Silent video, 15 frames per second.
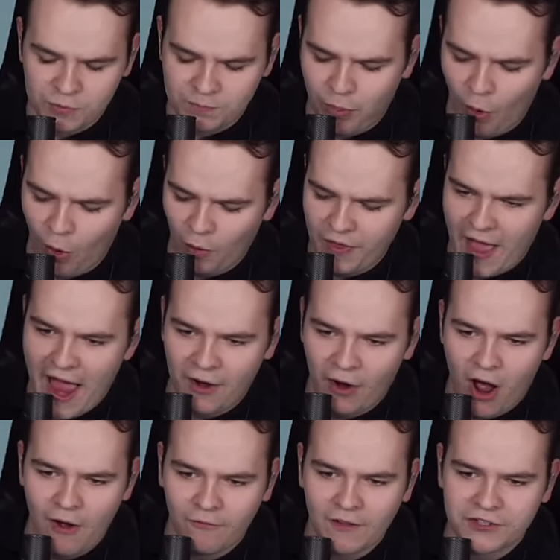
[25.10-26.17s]
order to pull
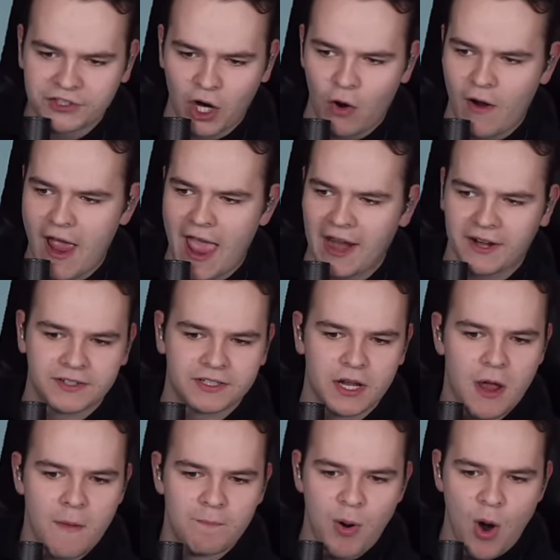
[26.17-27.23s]
that off, let's go ahead
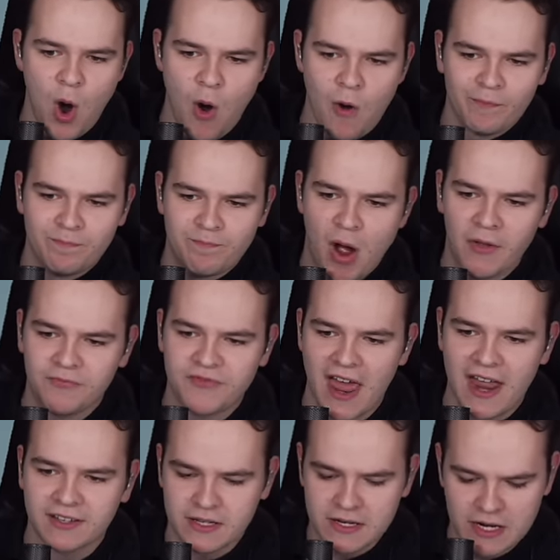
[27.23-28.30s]
and boom,
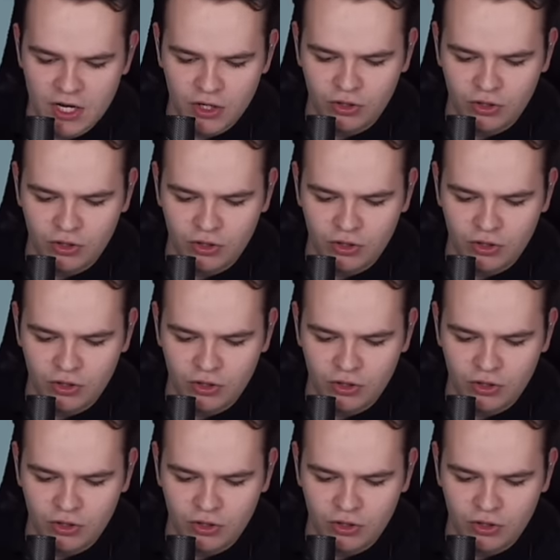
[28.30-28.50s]
put that